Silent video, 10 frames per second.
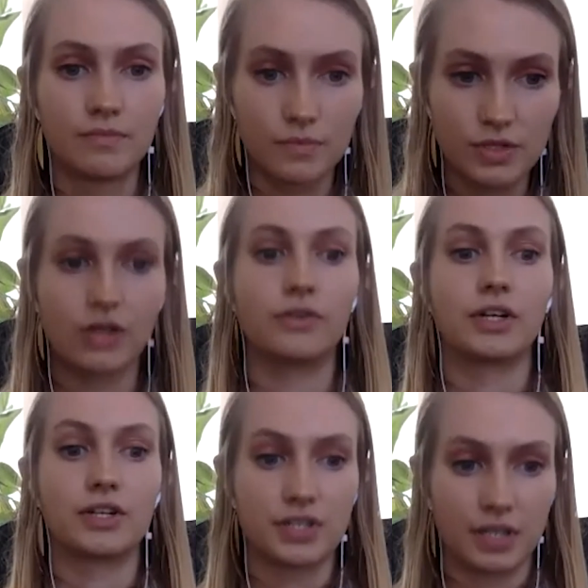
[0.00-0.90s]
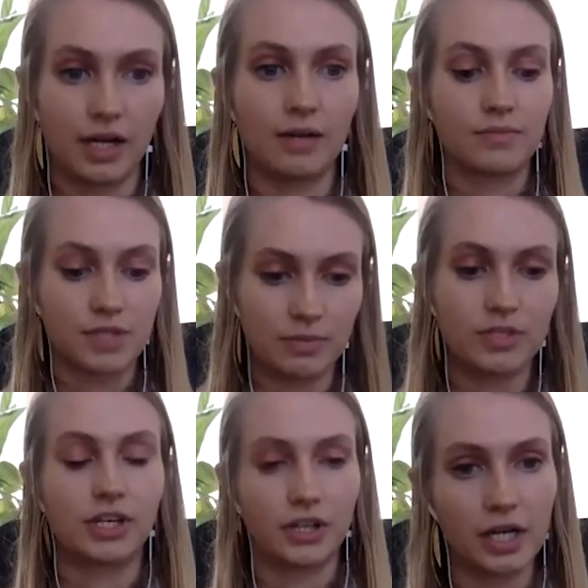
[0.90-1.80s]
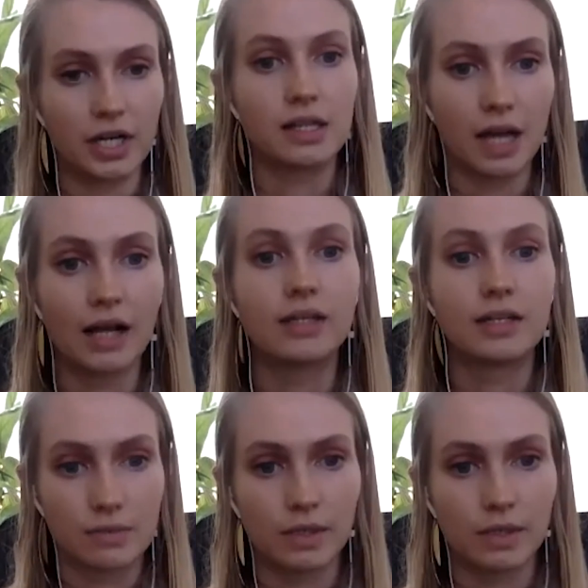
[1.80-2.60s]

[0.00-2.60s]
So there's some security in that as well.